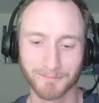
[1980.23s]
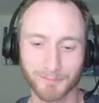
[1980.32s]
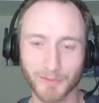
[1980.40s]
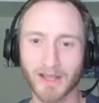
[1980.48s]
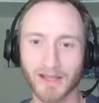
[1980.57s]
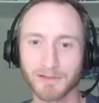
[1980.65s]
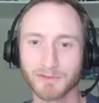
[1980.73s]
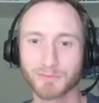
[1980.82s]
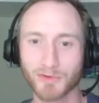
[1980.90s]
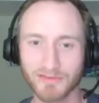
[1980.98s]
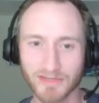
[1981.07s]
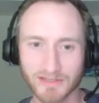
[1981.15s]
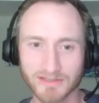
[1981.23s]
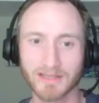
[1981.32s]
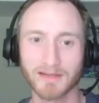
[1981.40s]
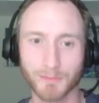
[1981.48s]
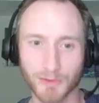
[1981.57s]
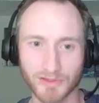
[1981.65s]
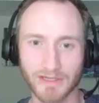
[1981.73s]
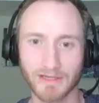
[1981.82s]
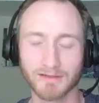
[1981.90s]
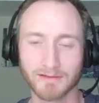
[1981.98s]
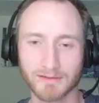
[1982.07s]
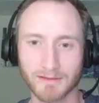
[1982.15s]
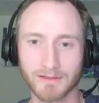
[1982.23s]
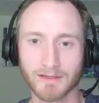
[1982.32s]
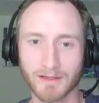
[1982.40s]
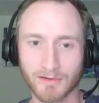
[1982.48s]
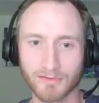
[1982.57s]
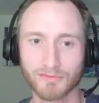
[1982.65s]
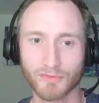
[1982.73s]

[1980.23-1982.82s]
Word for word: but yeah, he was previously a Moonie okay.